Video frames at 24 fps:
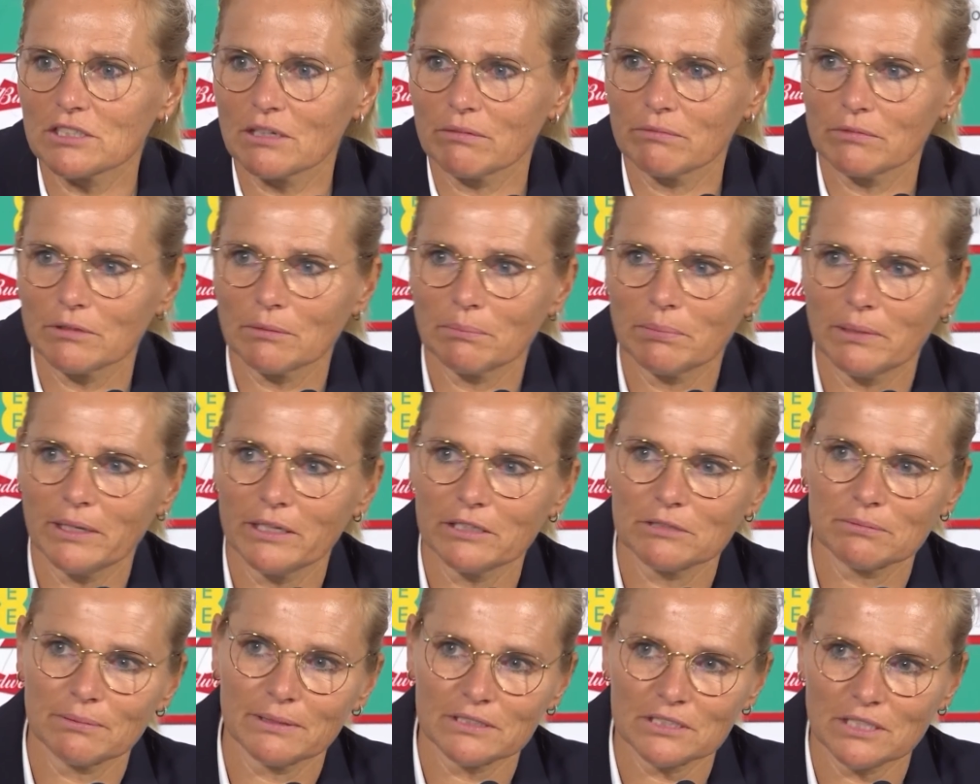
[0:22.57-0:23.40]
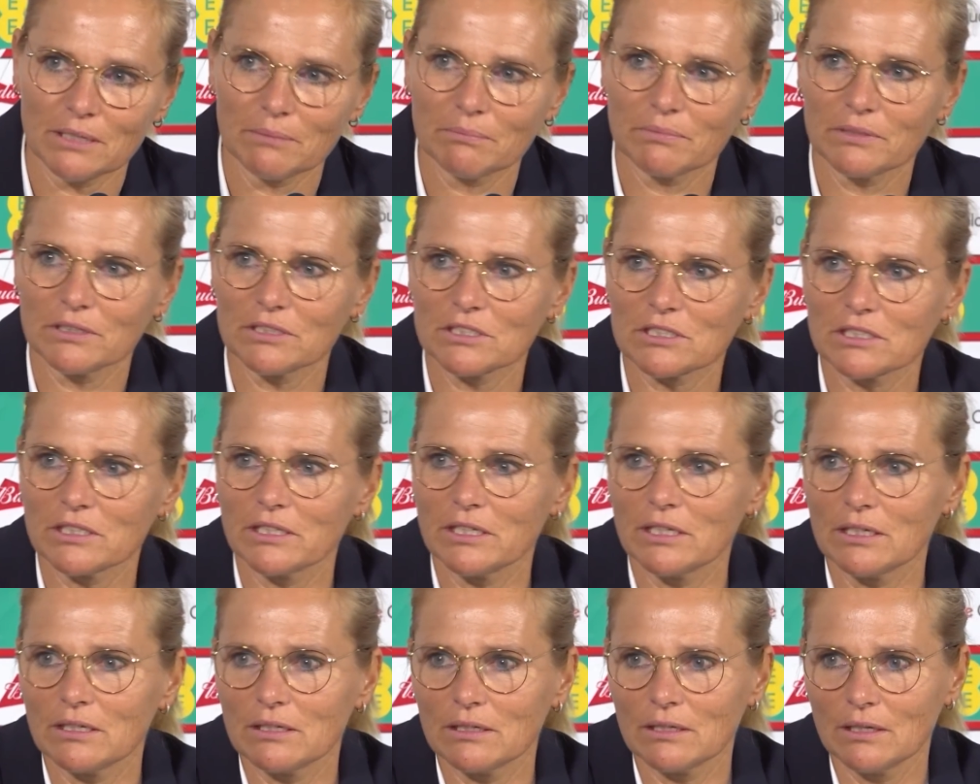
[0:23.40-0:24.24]
Some of the players played Champions
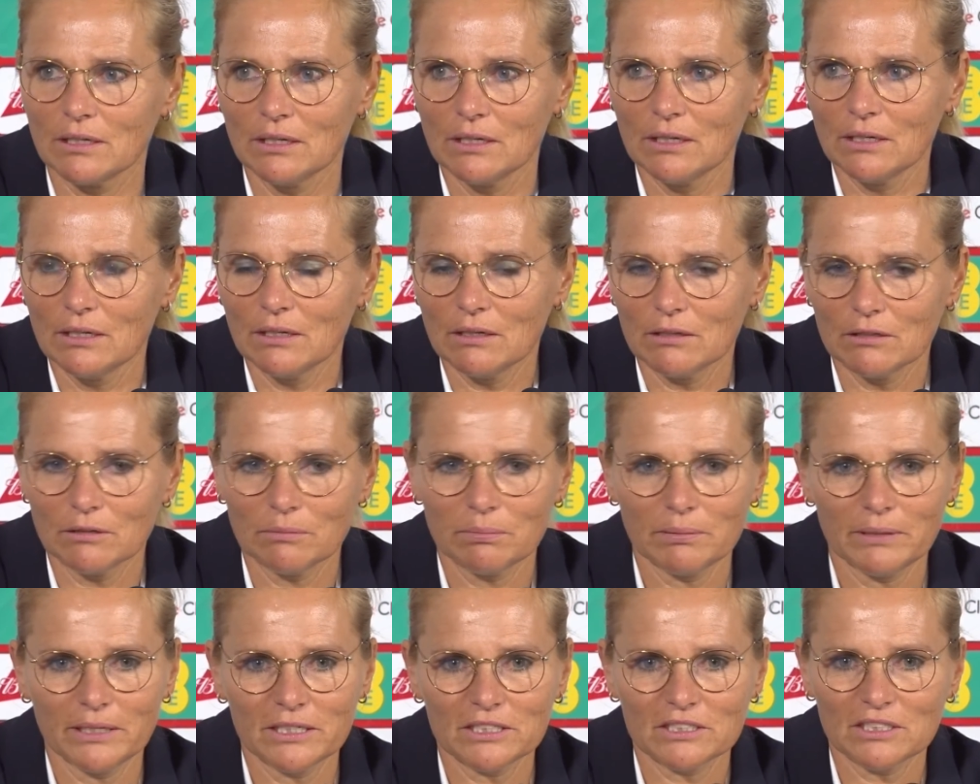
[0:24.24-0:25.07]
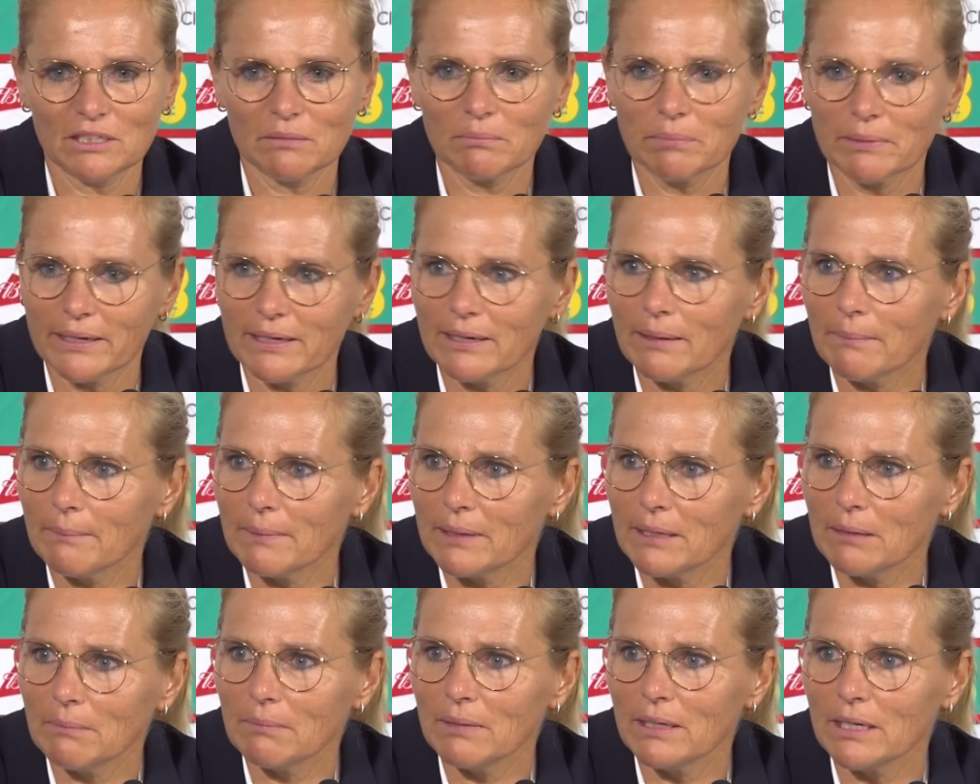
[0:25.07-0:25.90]
League, other players didn't play that
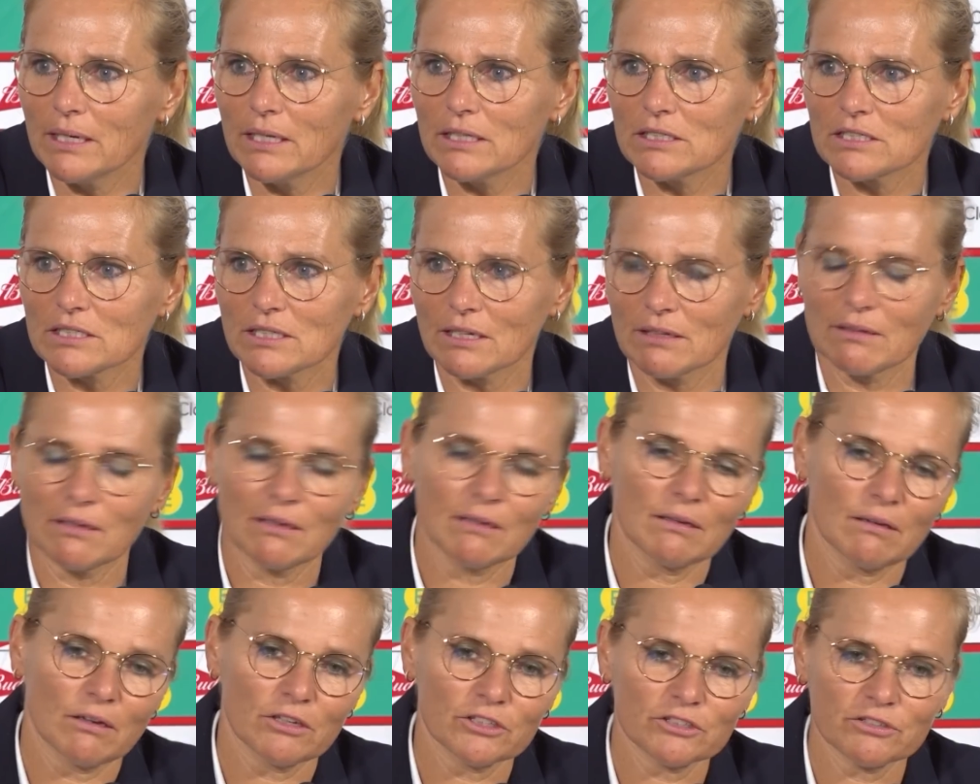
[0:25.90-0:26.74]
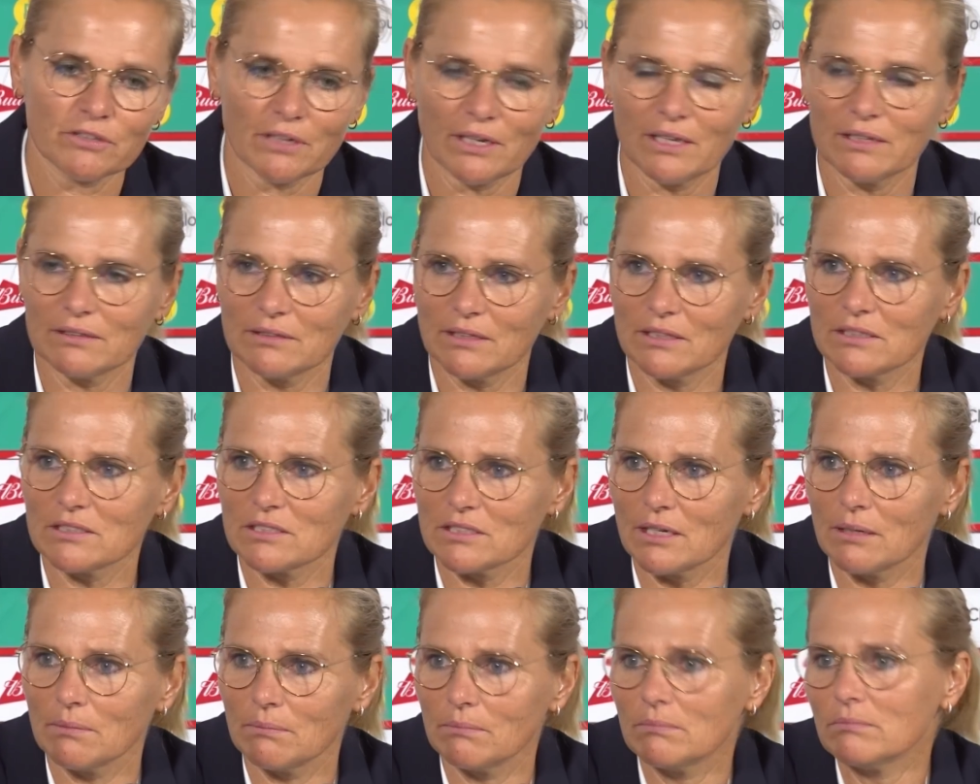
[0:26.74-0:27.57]
many minutes. I think Austria had that
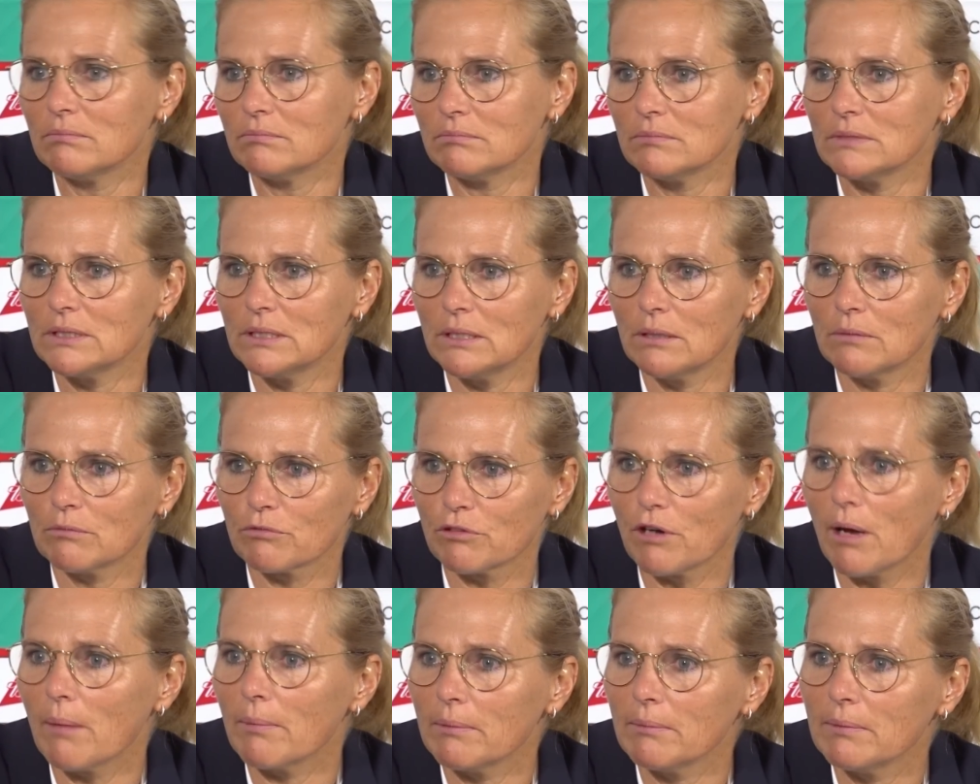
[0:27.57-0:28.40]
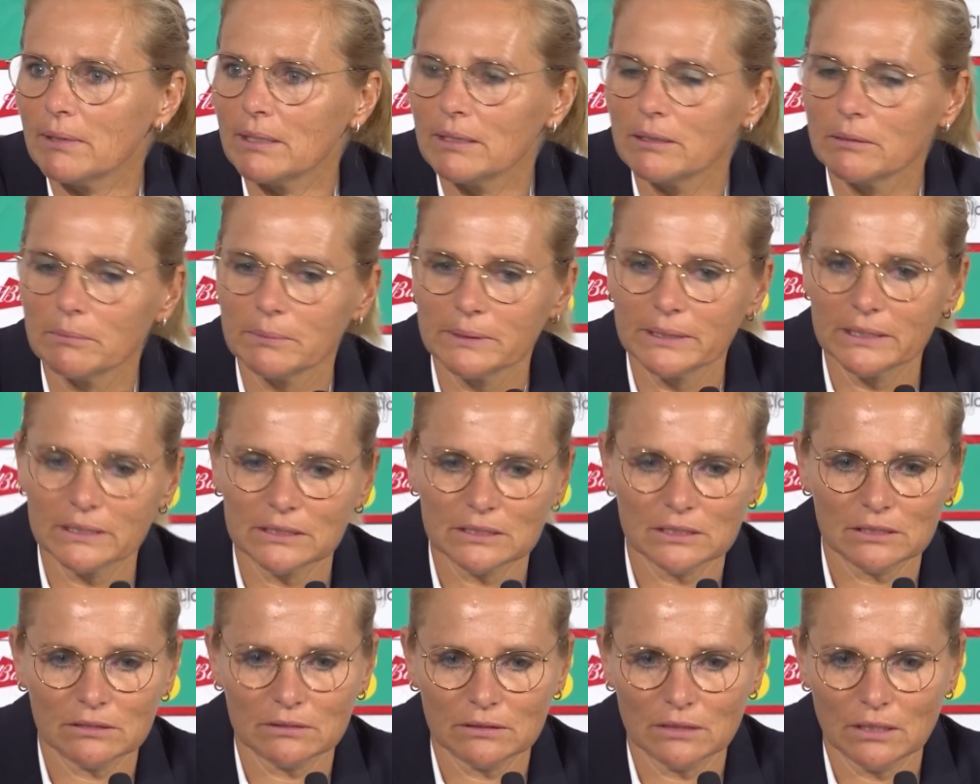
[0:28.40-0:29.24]
same problem a little
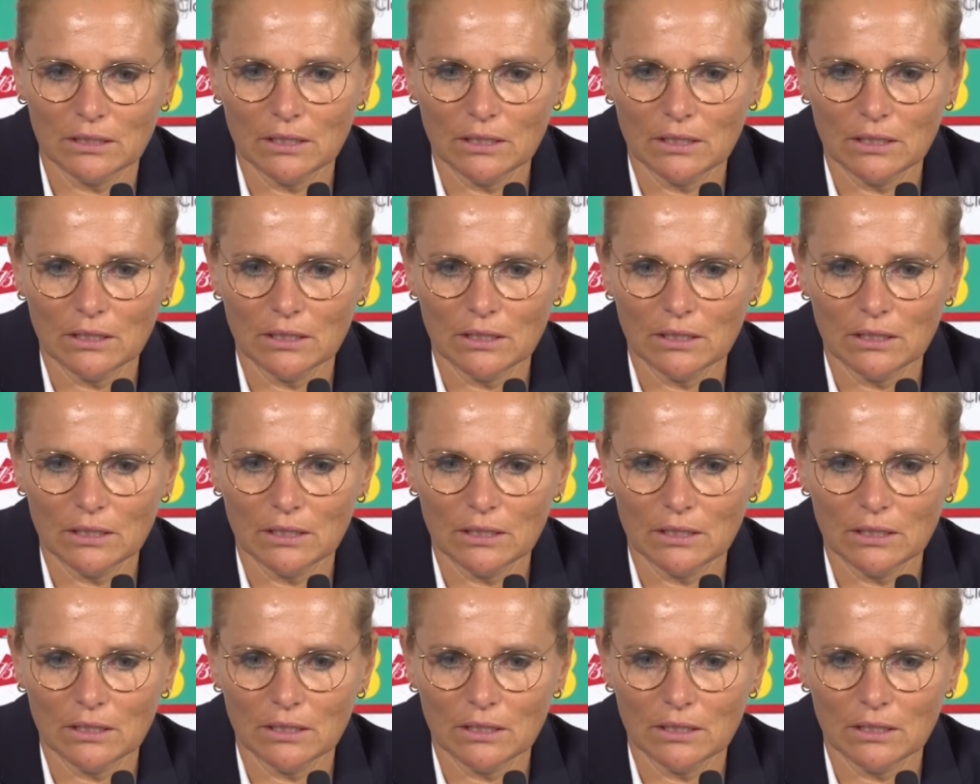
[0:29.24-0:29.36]
bit.